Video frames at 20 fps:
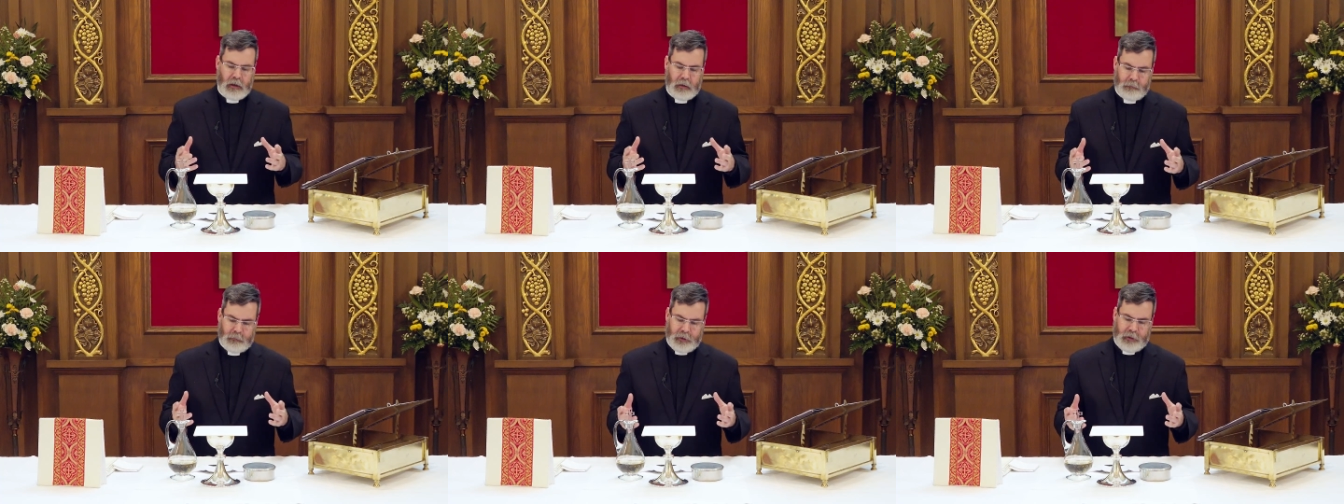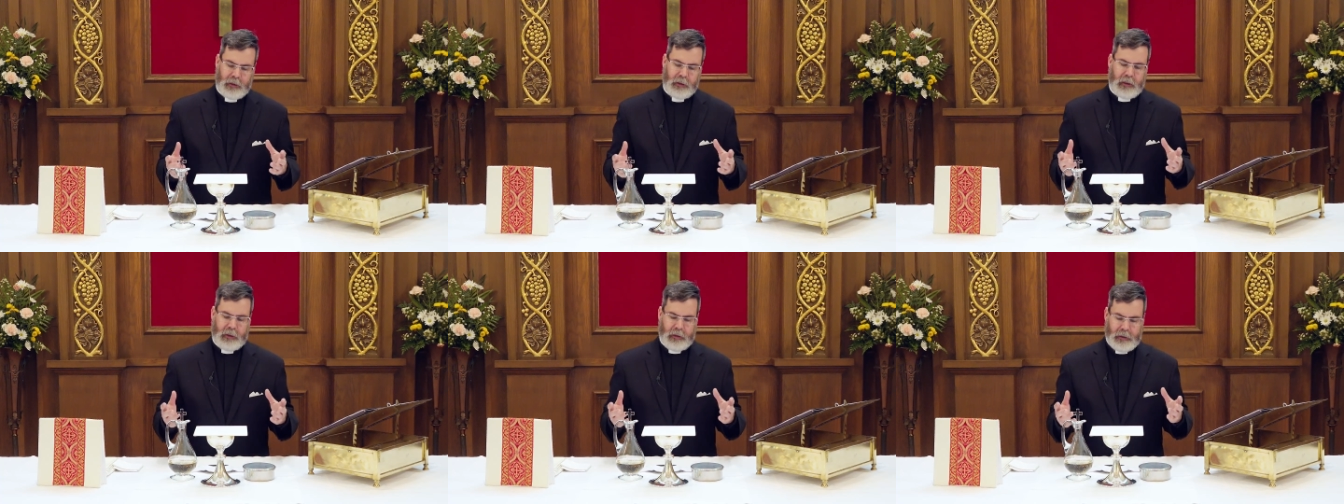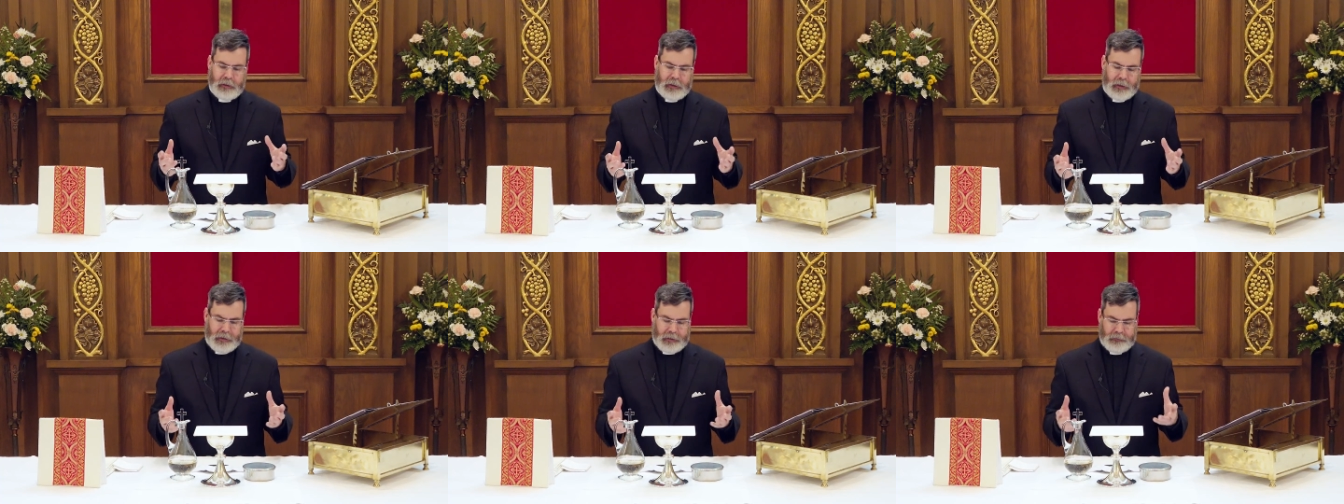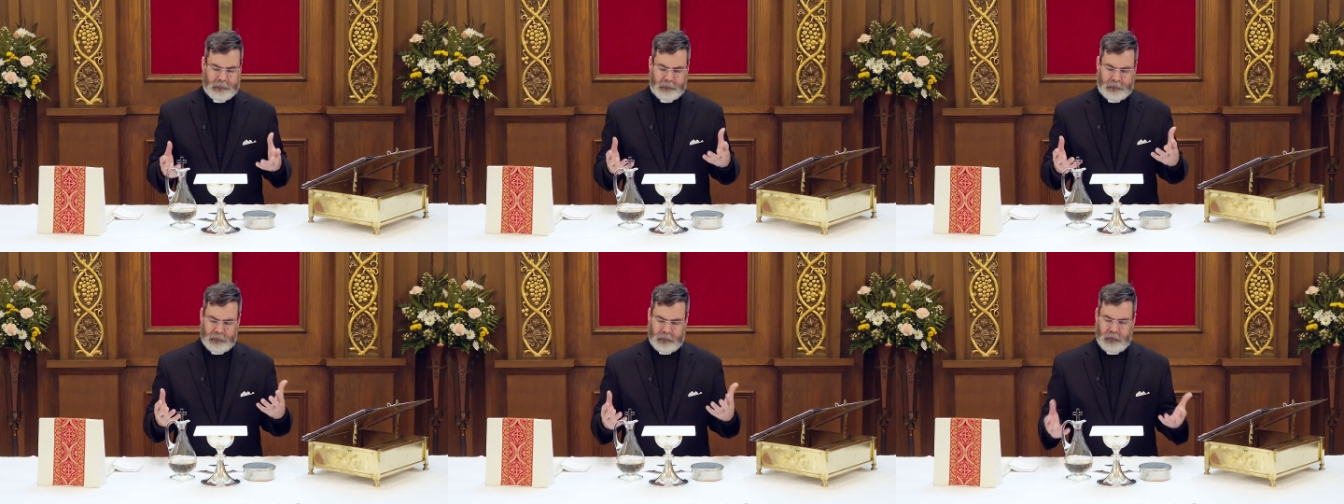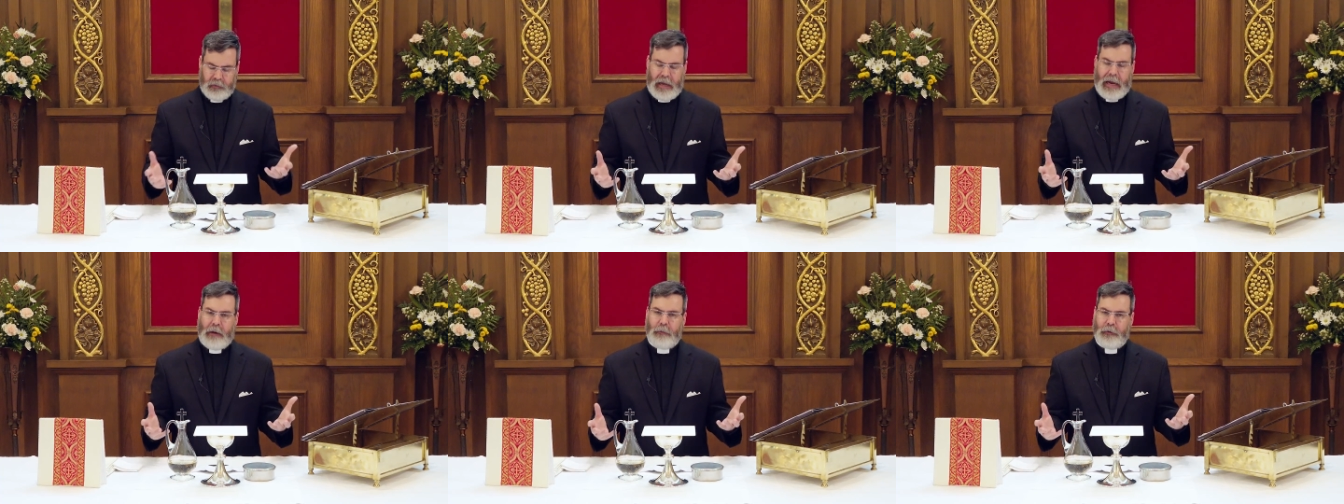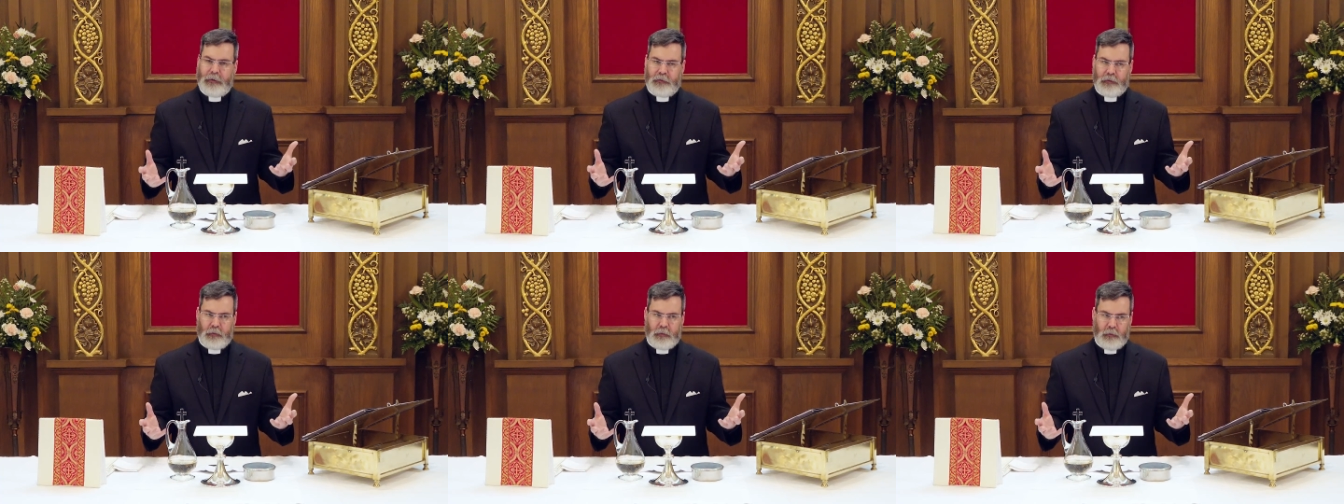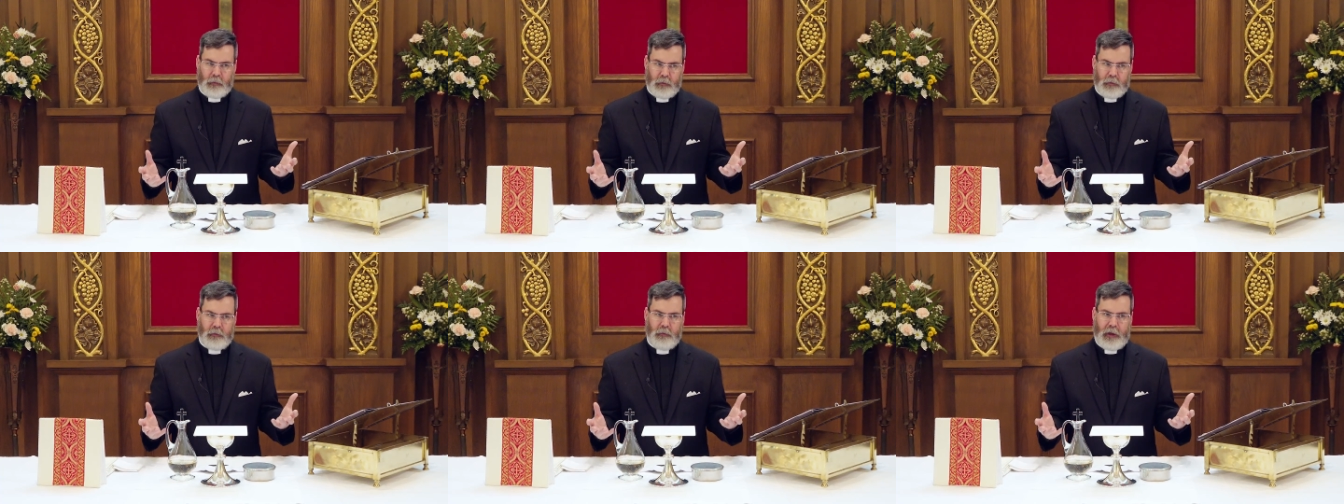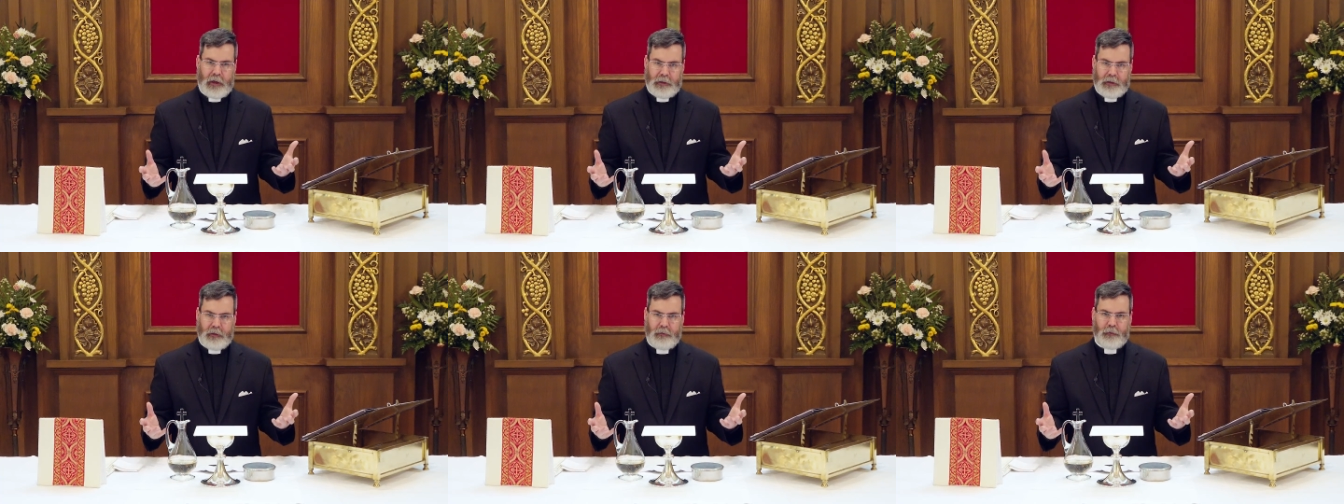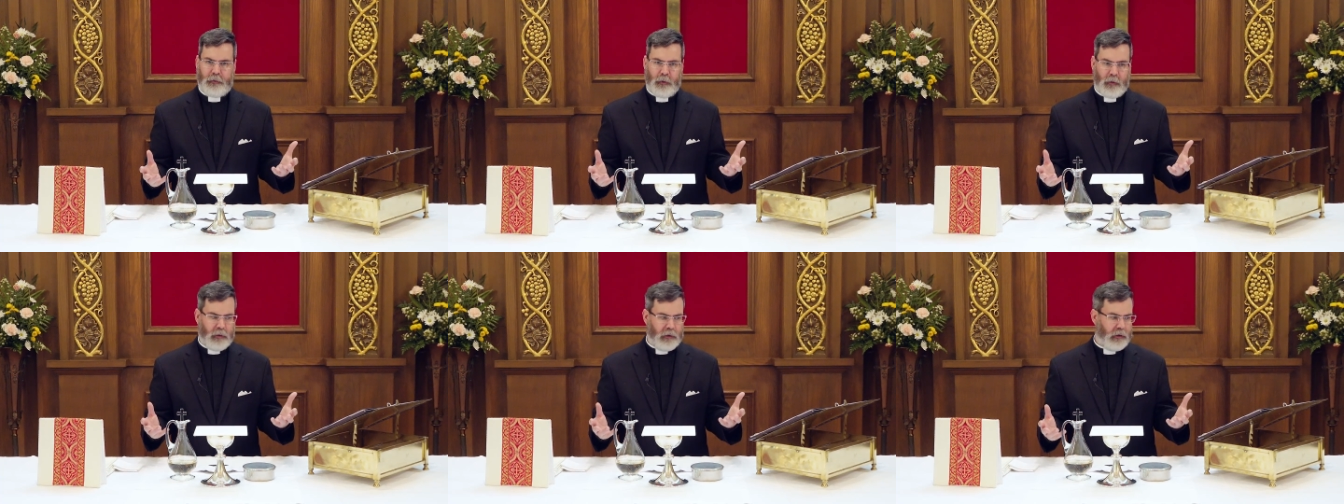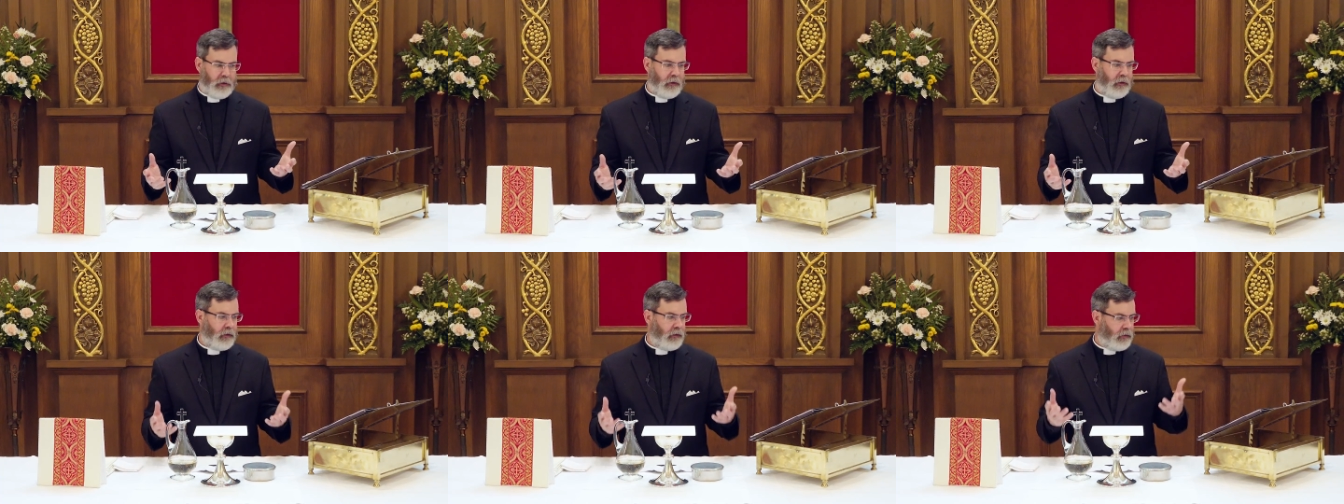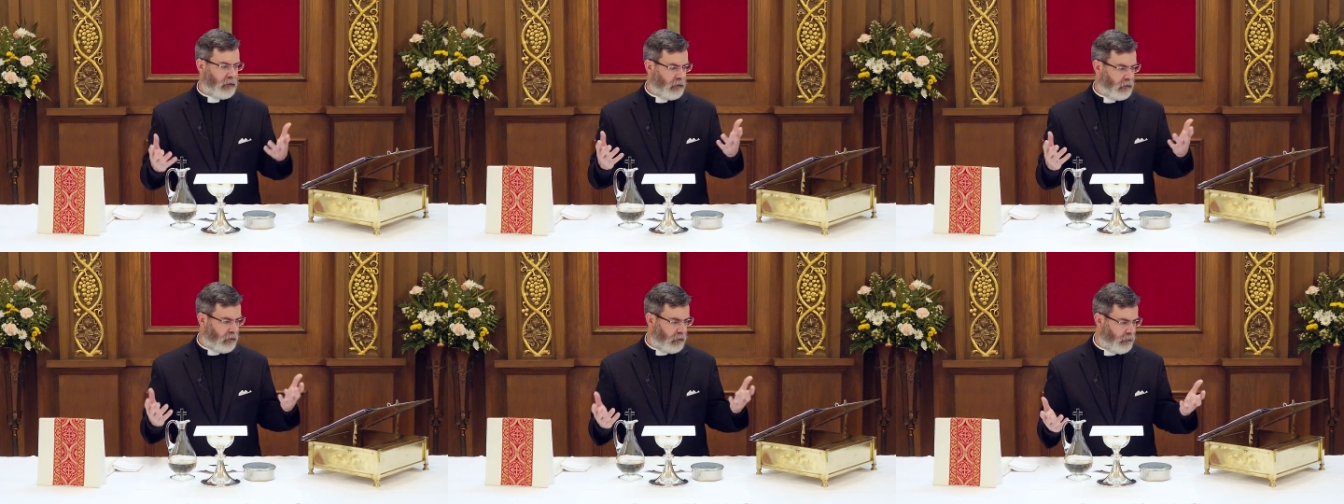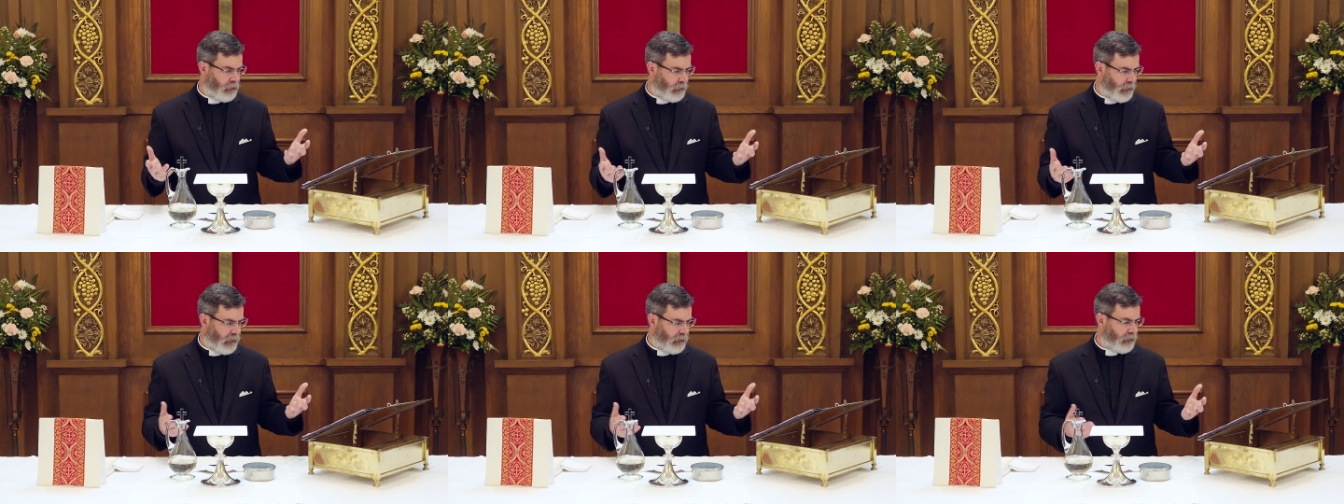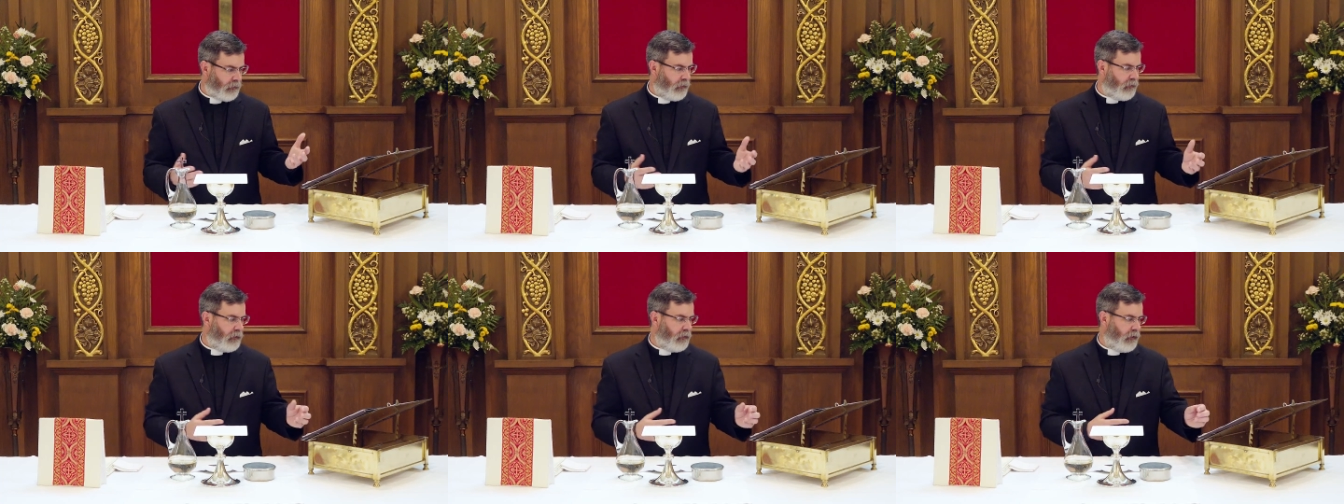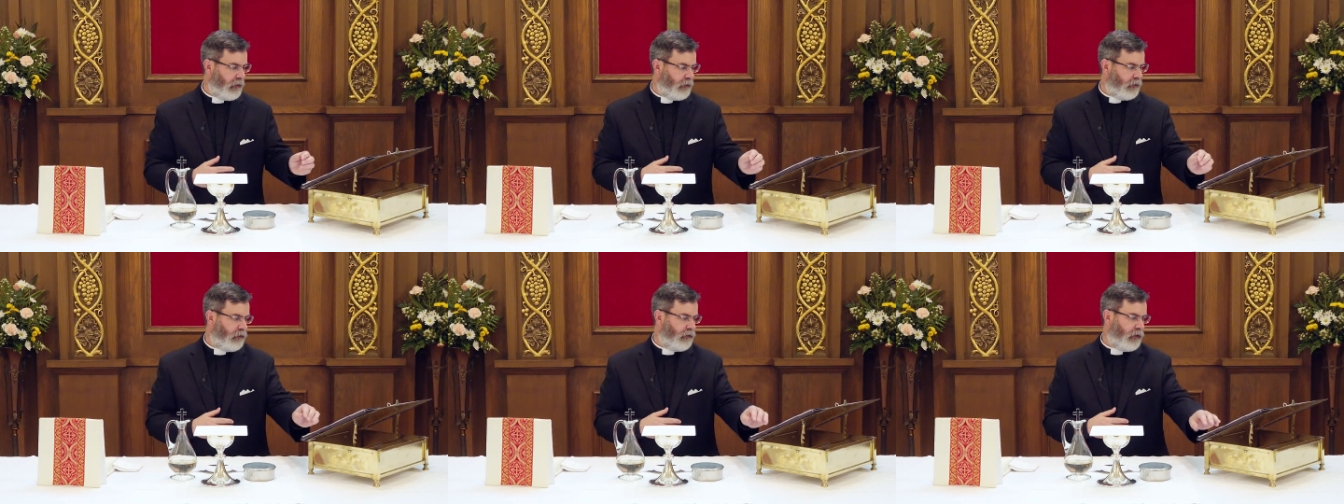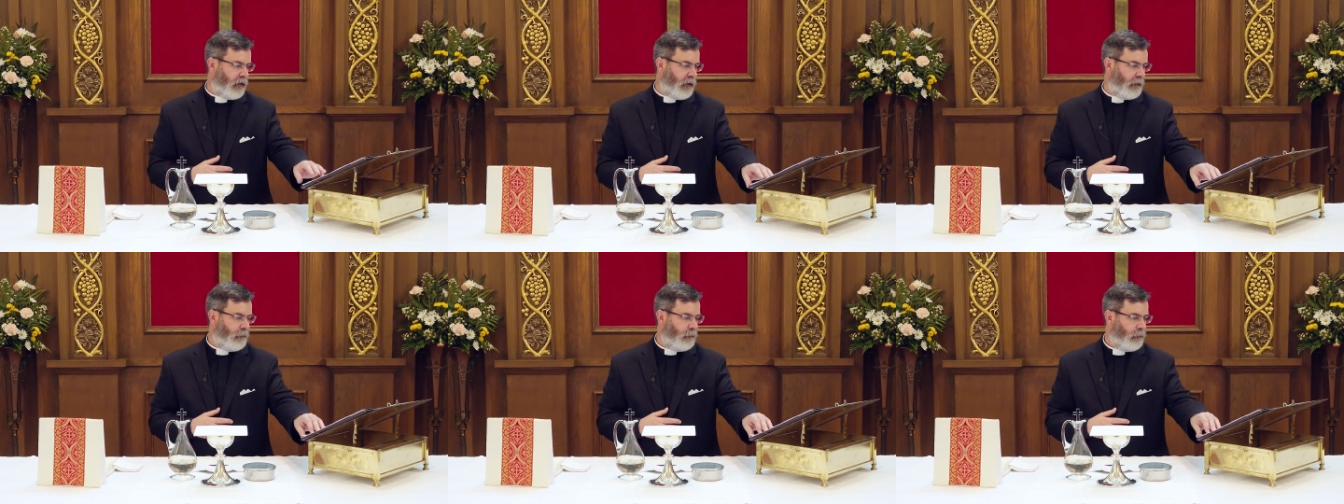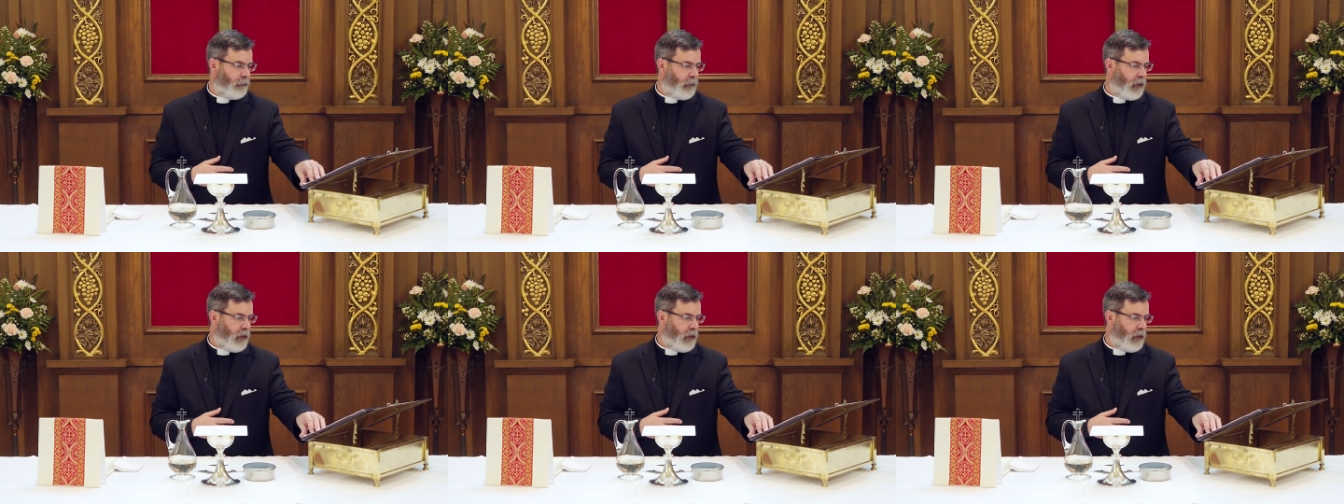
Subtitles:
But in any case, now we're ready for the rest of the liturgy.